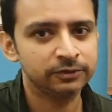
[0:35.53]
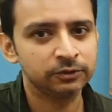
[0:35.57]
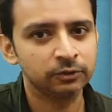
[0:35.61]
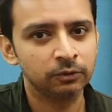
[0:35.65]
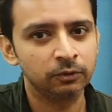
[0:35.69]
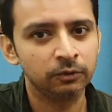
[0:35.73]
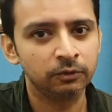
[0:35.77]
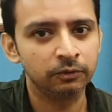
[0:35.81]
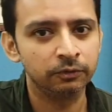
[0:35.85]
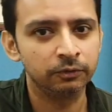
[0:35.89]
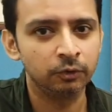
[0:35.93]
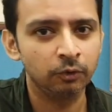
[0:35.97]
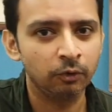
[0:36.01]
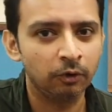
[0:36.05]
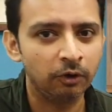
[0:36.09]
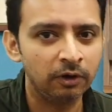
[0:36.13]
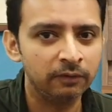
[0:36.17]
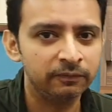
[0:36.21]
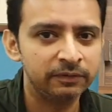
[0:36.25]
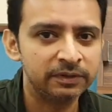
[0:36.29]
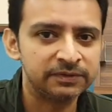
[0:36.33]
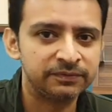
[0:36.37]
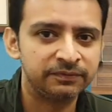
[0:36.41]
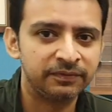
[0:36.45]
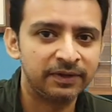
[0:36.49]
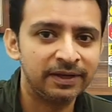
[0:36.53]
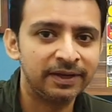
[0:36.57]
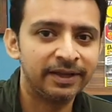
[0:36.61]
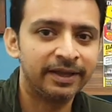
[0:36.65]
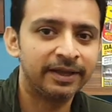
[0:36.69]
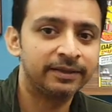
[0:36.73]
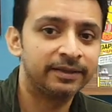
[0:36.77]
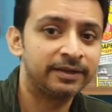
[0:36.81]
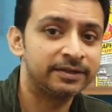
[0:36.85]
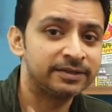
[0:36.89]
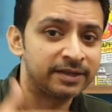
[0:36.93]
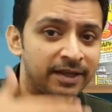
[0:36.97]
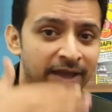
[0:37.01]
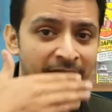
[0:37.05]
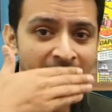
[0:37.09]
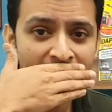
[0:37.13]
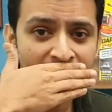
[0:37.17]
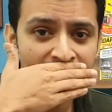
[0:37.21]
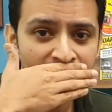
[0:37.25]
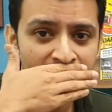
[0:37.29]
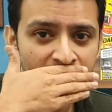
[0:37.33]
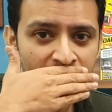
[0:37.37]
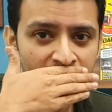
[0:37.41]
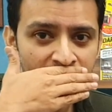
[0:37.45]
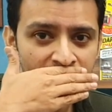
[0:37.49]
so you always feel like there's a
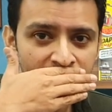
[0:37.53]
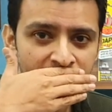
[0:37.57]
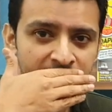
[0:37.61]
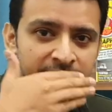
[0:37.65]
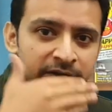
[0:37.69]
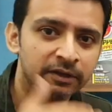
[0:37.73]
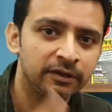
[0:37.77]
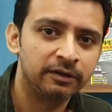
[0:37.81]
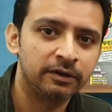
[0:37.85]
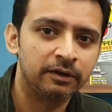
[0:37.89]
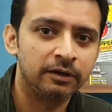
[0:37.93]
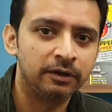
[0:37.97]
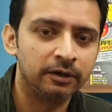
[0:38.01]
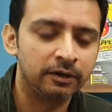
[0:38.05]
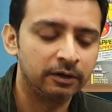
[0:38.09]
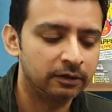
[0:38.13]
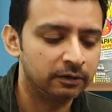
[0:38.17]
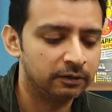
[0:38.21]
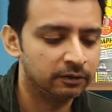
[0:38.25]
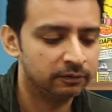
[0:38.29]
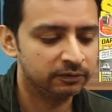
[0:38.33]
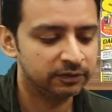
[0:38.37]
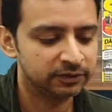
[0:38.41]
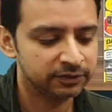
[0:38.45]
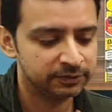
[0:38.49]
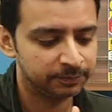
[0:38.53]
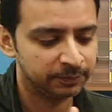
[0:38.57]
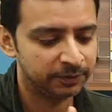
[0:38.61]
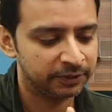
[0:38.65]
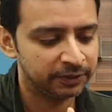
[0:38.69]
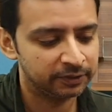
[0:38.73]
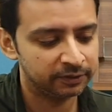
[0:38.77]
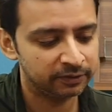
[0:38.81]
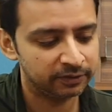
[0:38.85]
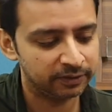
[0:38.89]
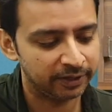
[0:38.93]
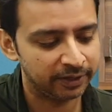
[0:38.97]
hand covering the speaker,